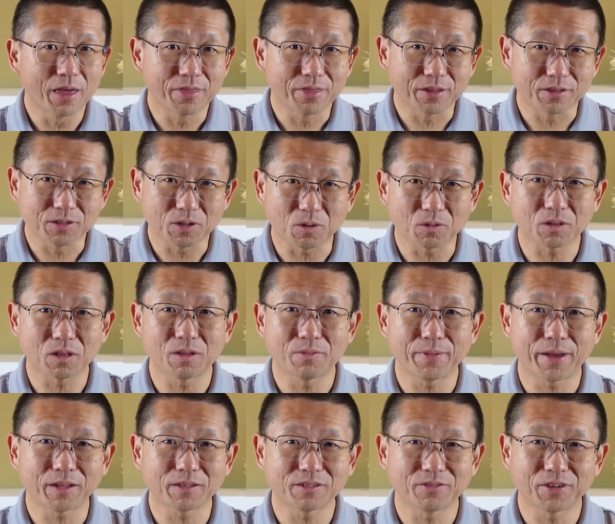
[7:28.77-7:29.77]
The total
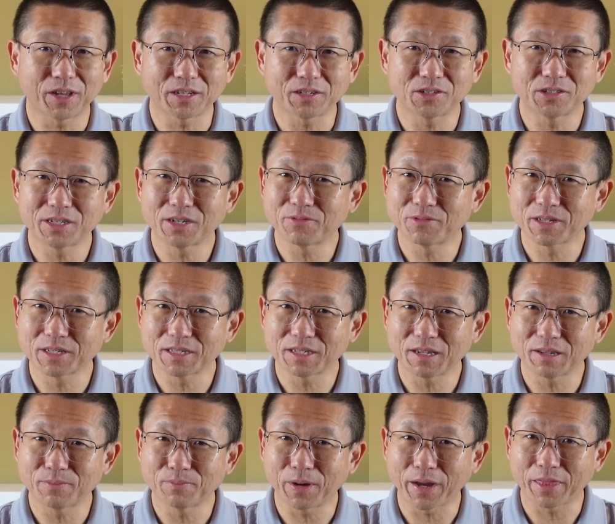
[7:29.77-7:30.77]
amount of energy
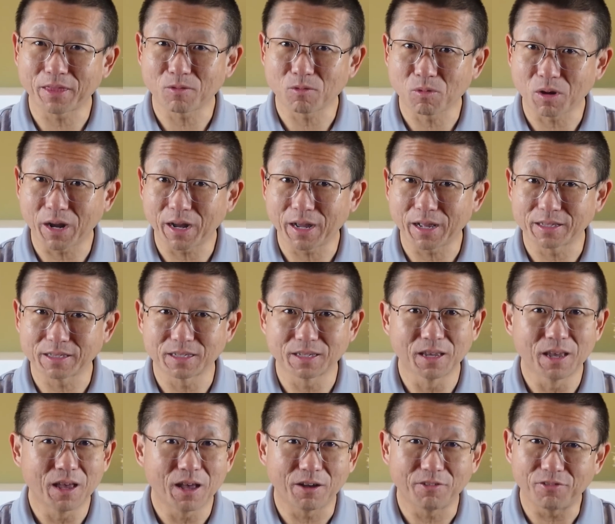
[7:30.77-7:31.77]
received by the rods
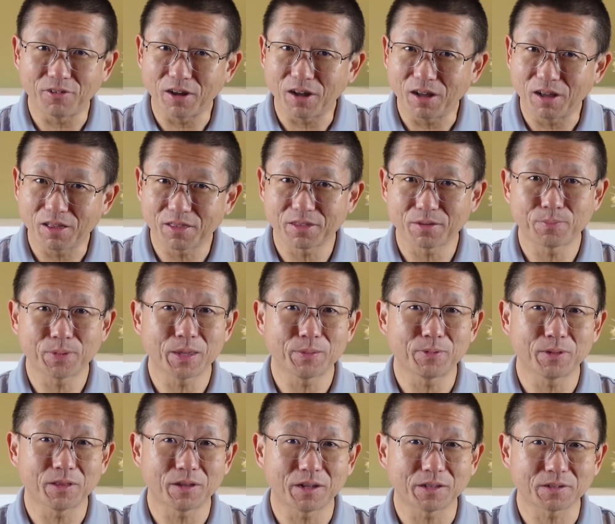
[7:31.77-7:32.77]
of all the
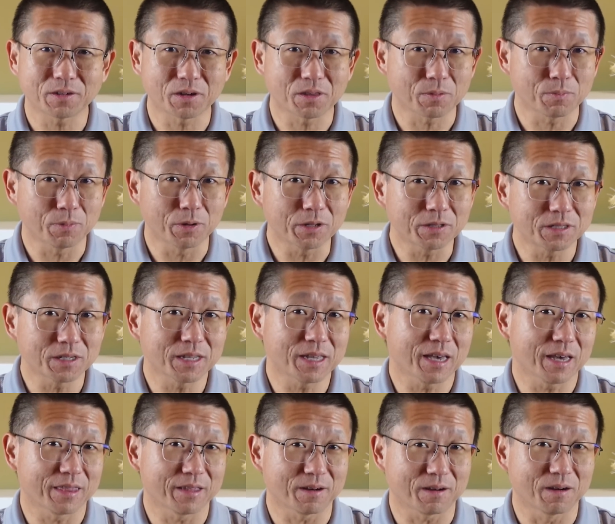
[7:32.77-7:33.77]
people on Earth put
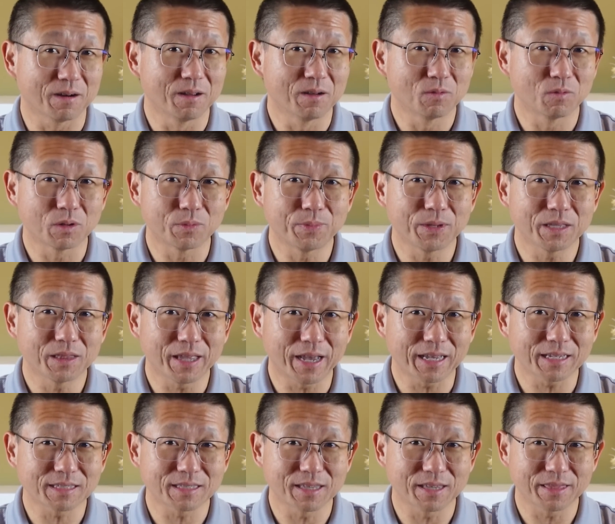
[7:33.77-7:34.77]
together would be
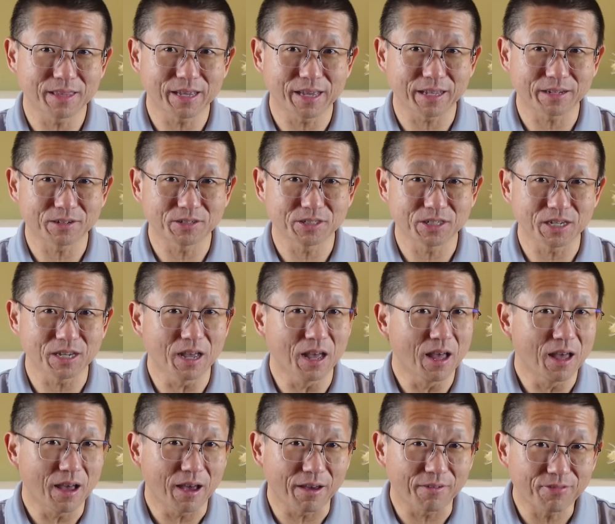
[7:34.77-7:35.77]
less than the energy
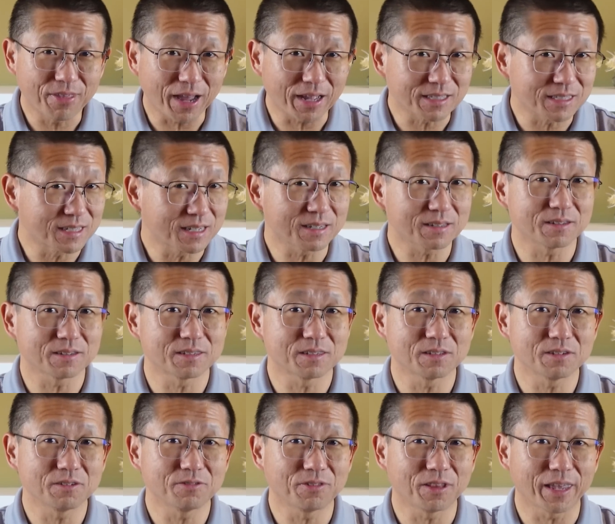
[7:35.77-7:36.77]
of that single
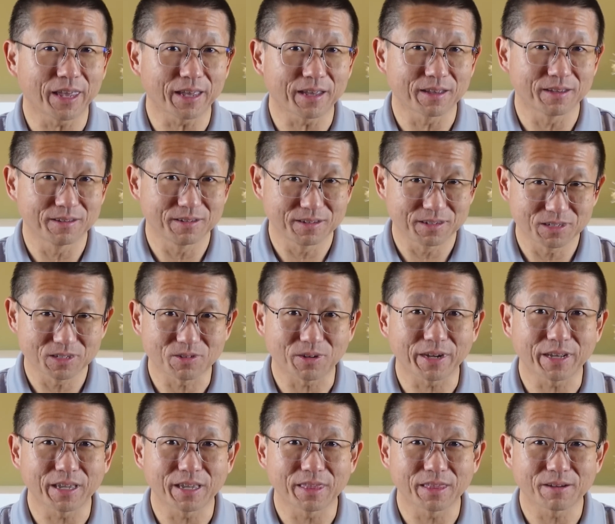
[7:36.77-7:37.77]
snowflake
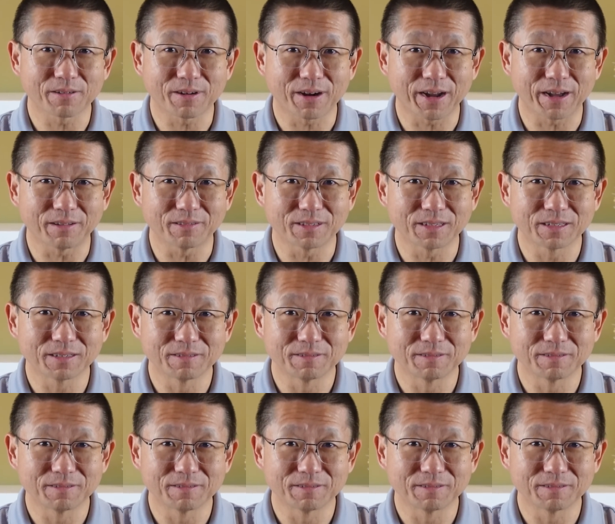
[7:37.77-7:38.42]
striking the ground.